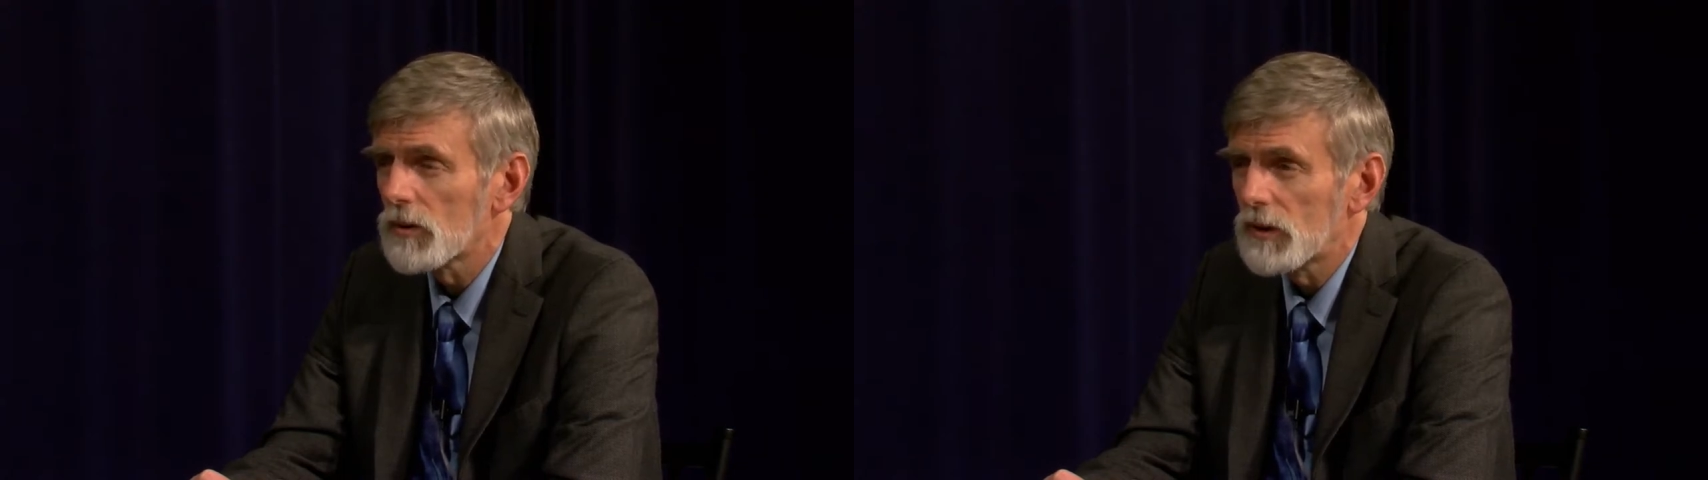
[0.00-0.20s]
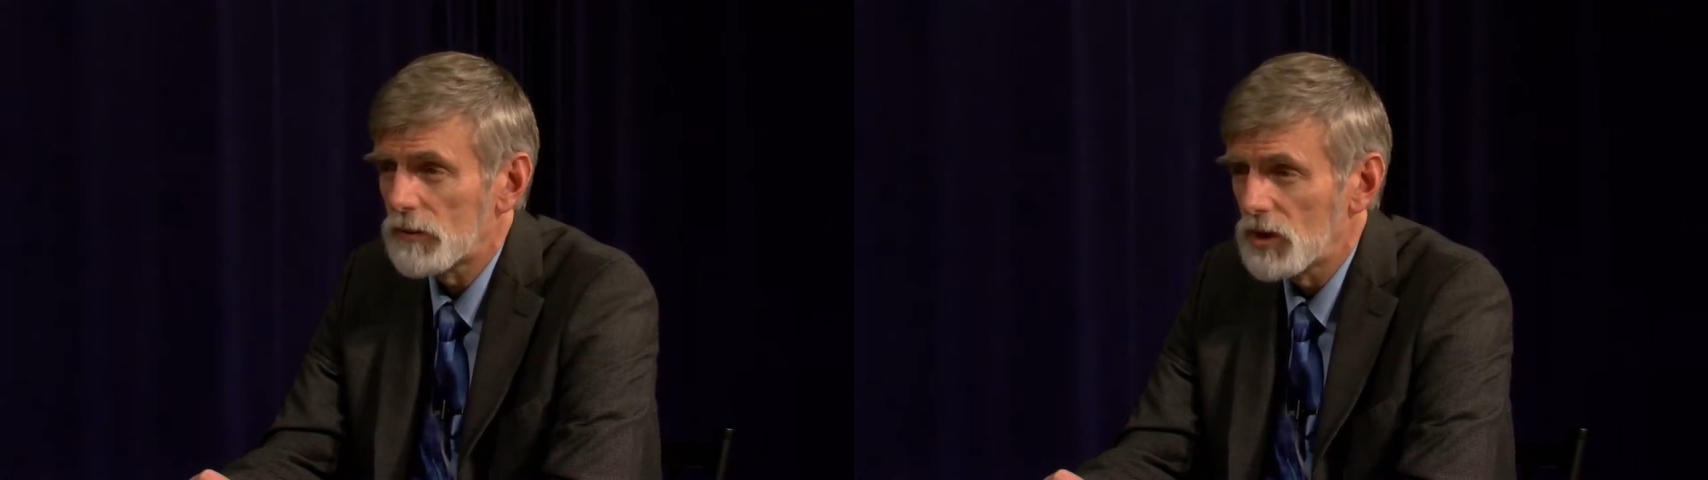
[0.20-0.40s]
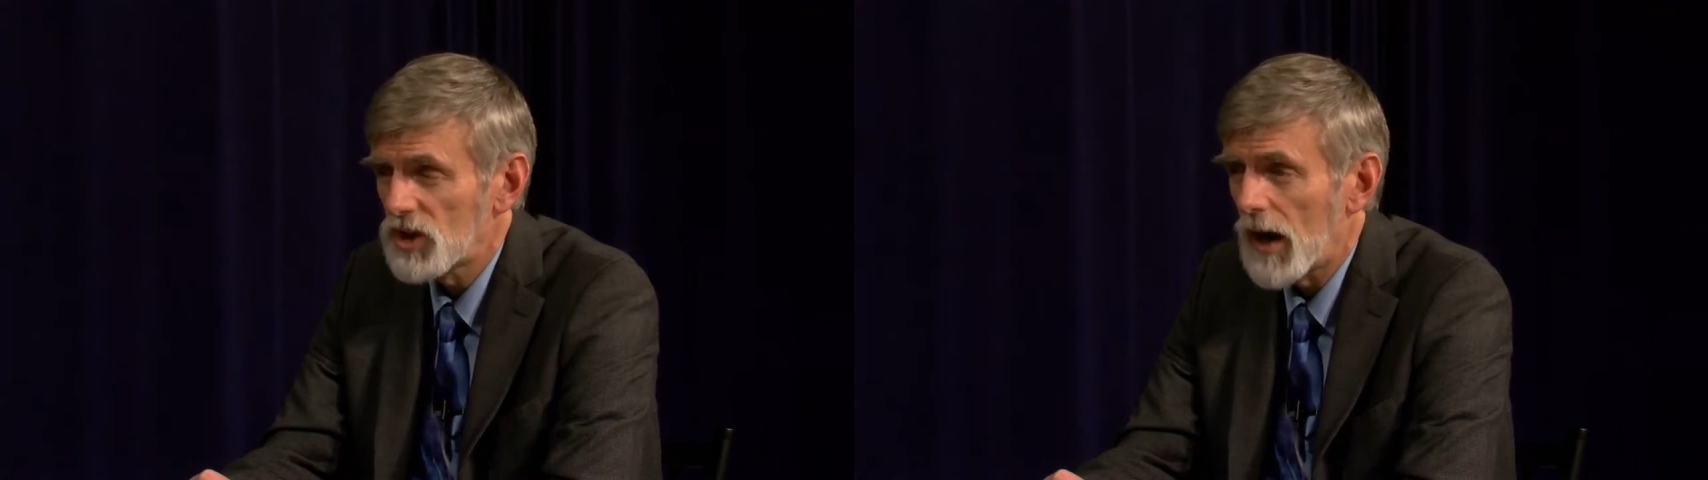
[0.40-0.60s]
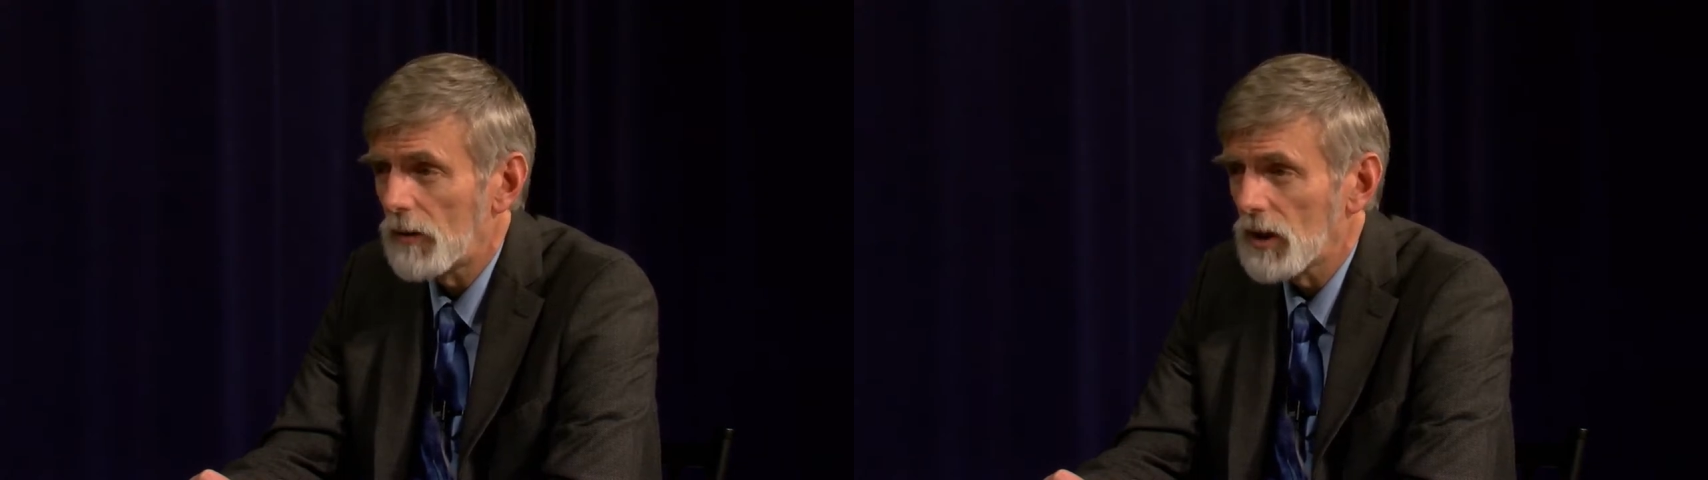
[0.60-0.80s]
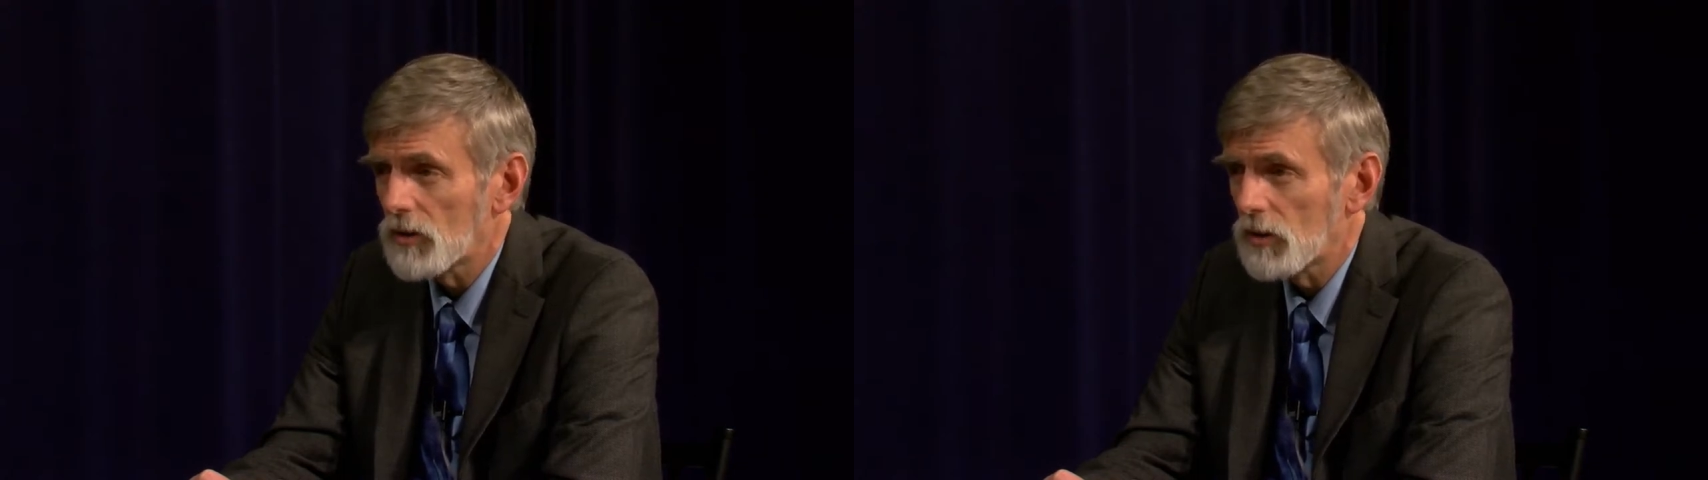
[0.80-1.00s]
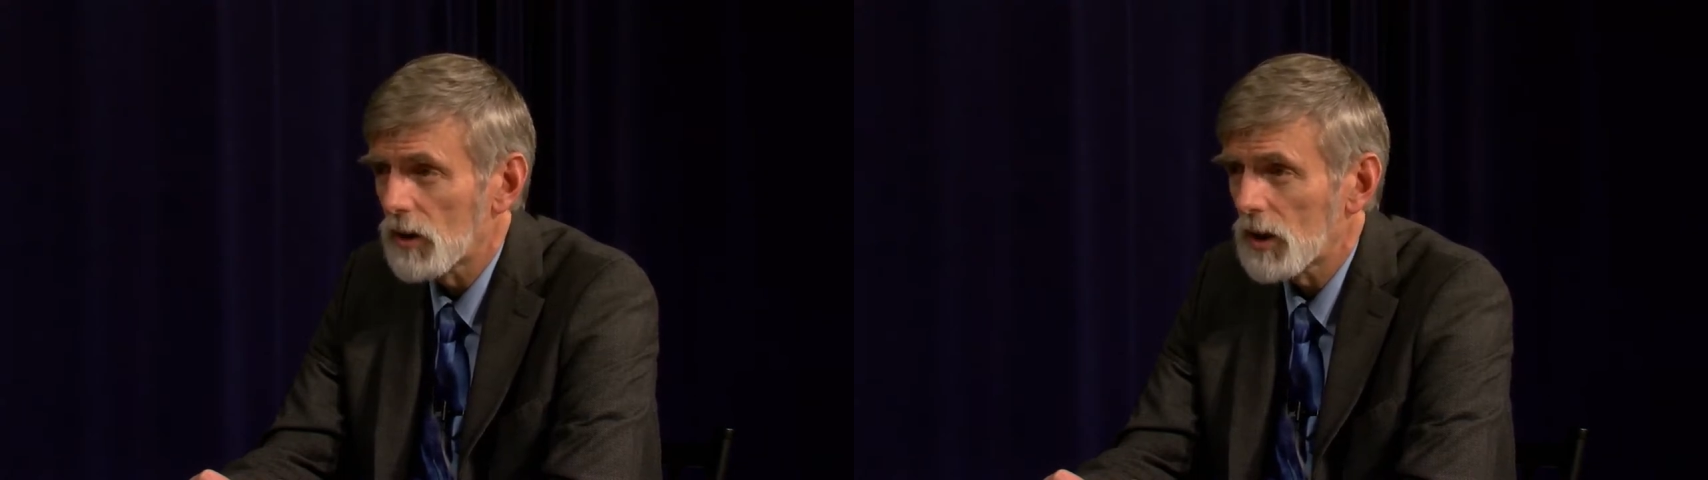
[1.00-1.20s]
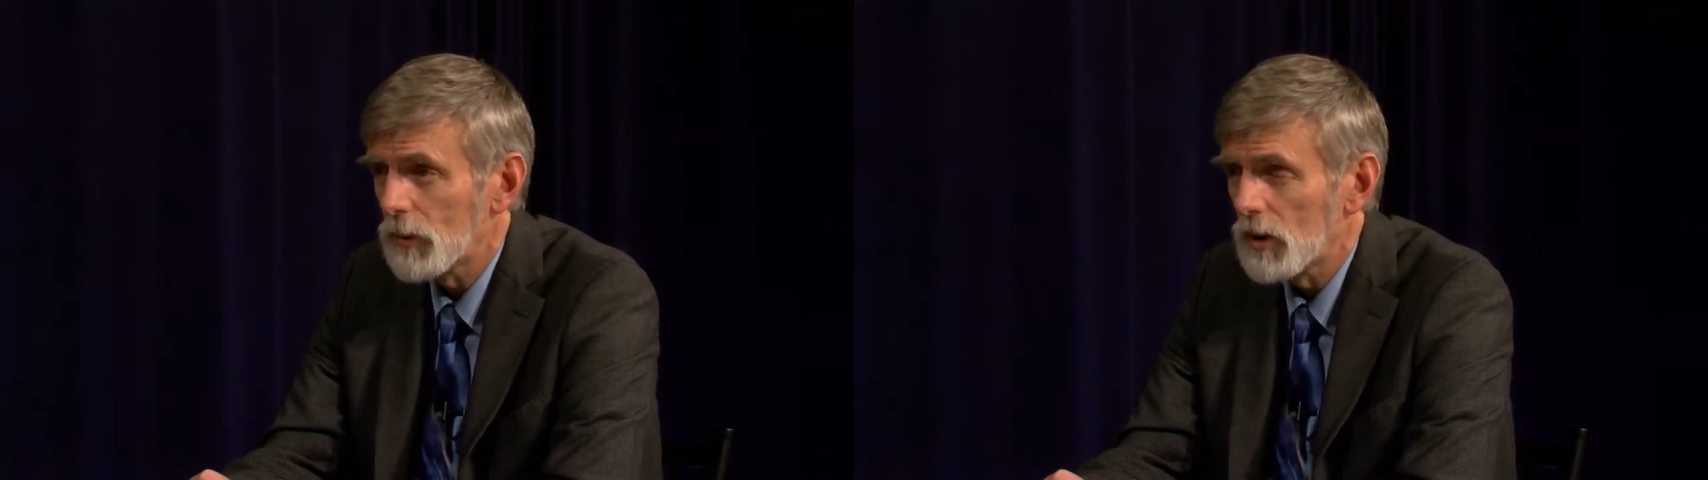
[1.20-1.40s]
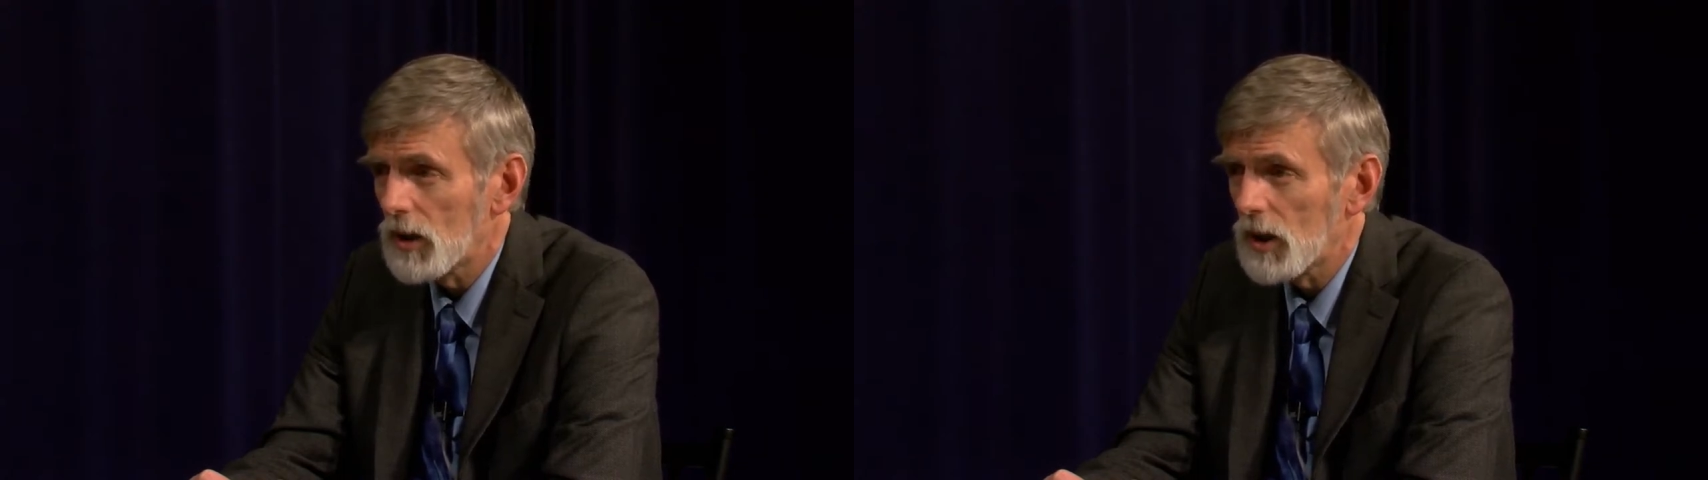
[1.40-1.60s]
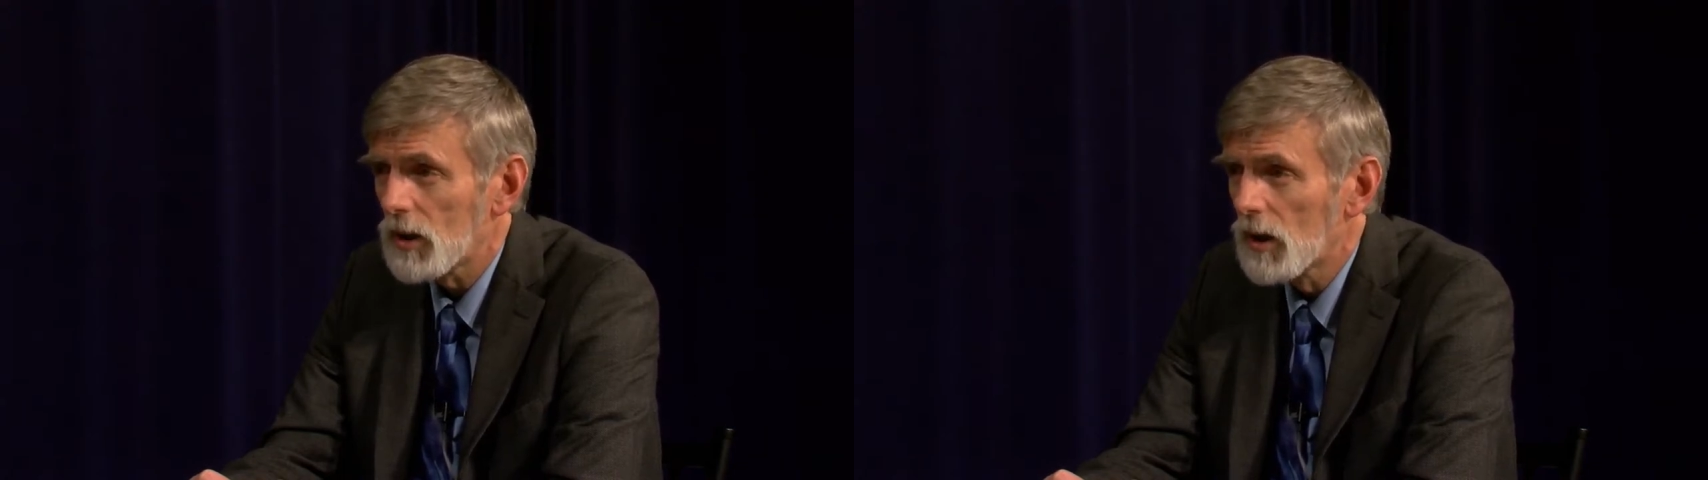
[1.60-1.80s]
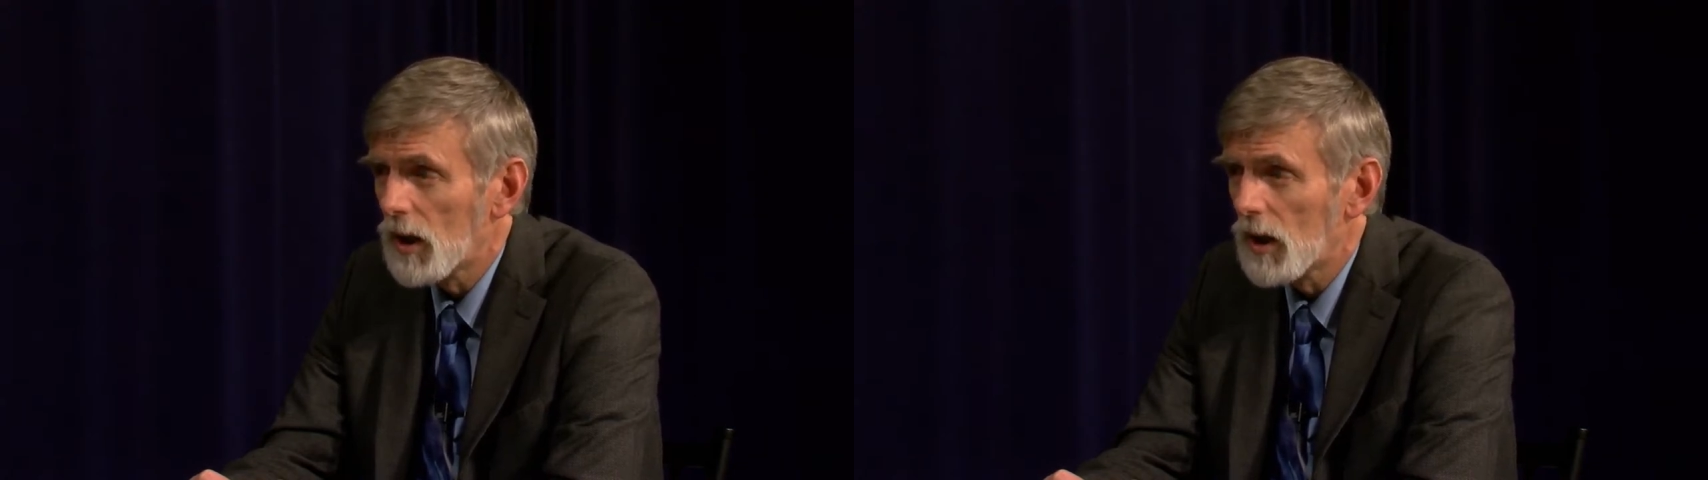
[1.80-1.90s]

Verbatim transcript: different charities in the community,